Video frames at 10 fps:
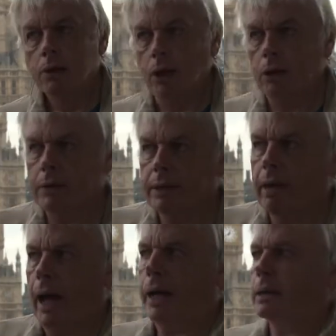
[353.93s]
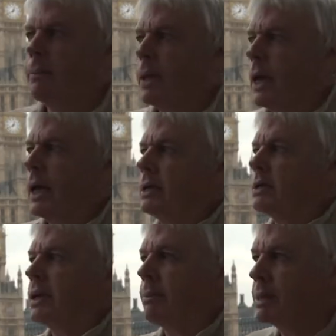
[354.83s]
Not only that, in
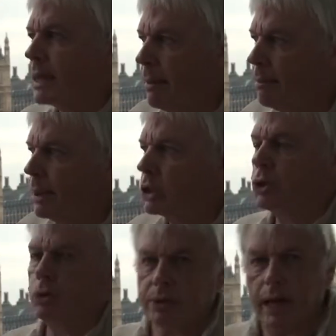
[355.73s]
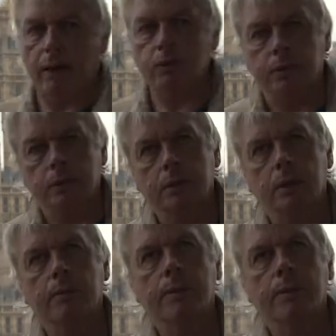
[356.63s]
September 2000,